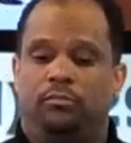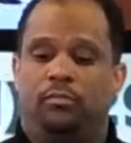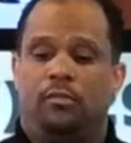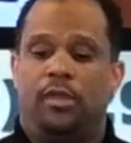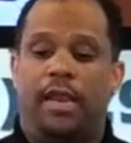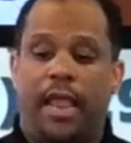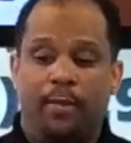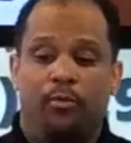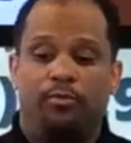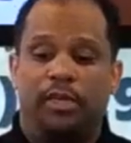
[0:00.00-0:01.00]
Yet
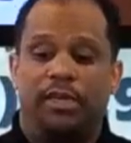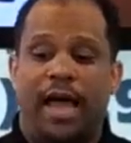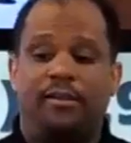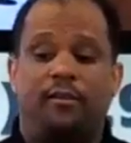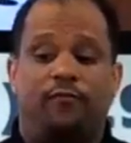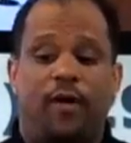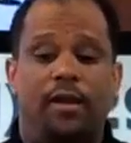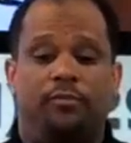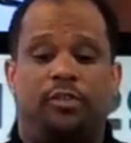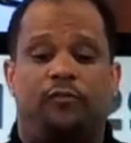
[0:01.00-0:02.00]
Abram did not define
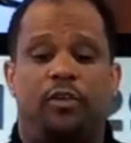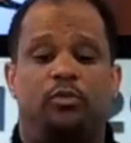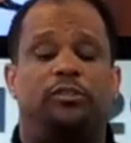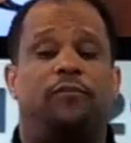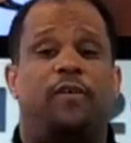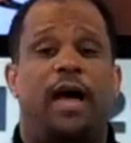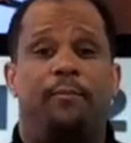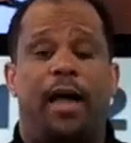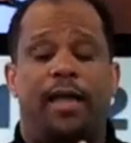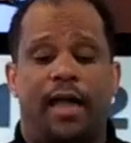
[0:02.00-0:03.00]
himself. He was defined
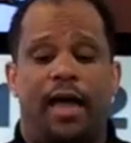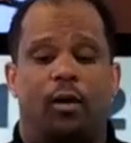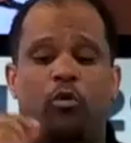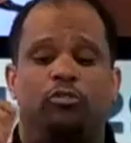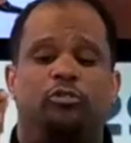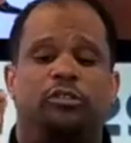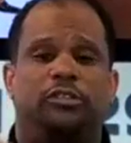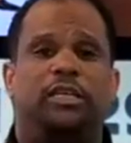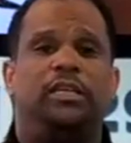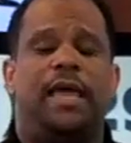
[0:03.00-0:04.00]
by God. I want you to
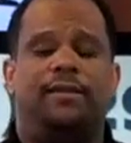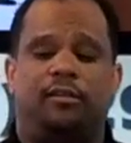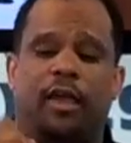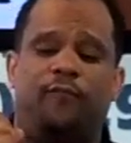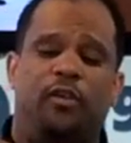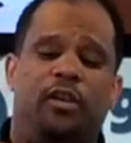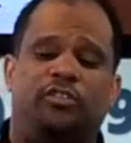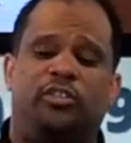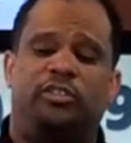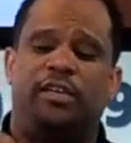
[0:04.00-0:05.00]
see that the
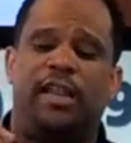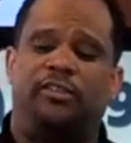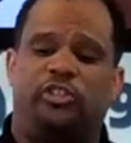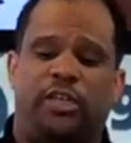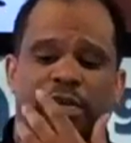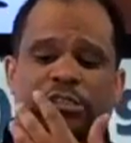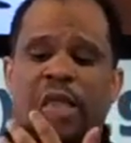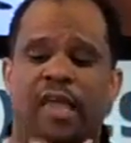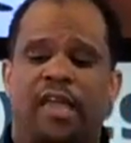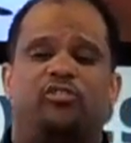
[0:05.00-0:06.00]
definition did not change
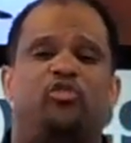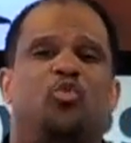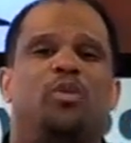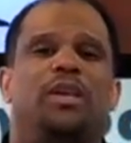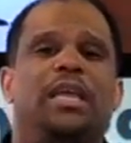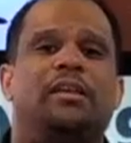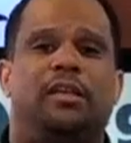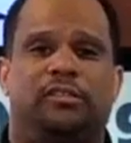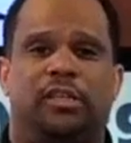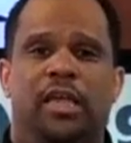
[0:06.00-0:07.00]
his
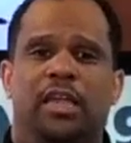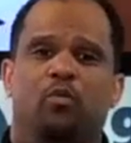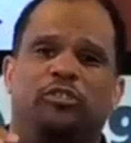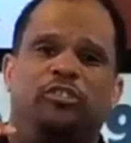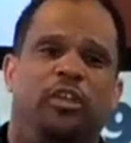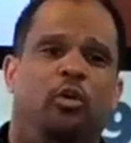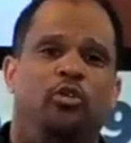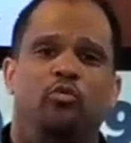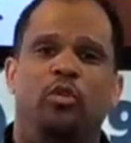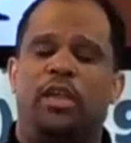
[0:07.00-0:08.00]
uniqueness. He was still
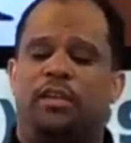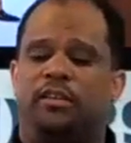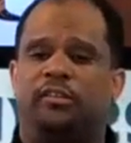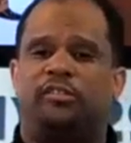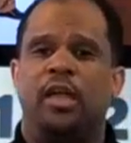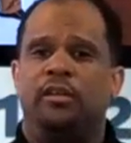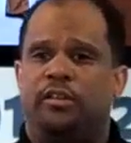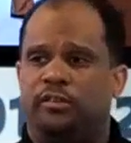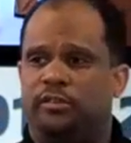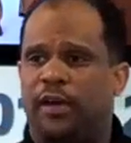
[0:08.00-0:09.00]
unique. And
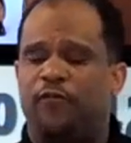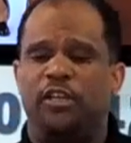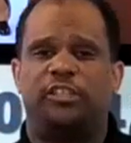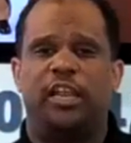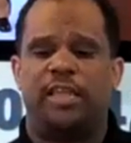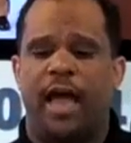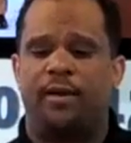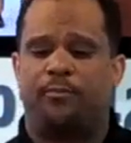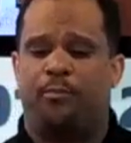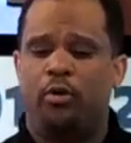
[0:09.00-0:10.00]
the definition that
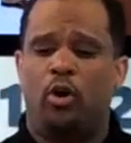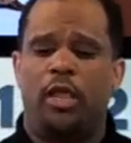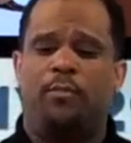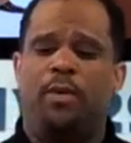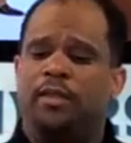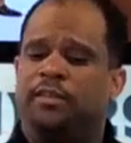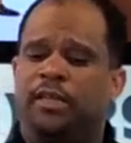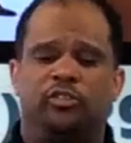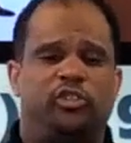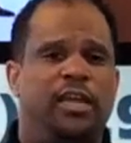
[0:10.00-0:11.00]
God put on him
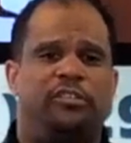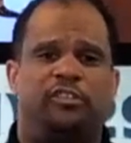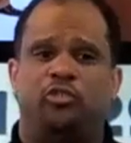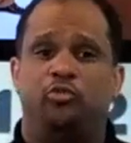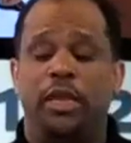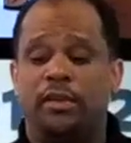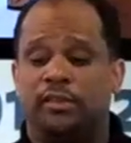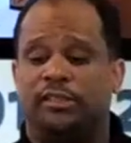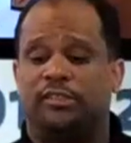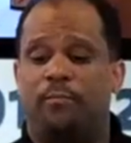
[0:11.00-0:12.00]
didn't change his uniqueness.
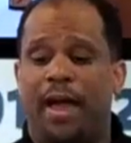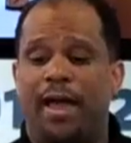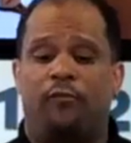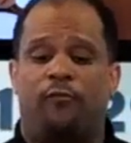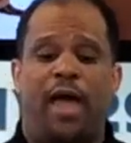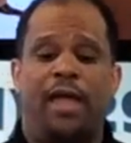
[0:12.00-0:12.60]
As a matter of fact,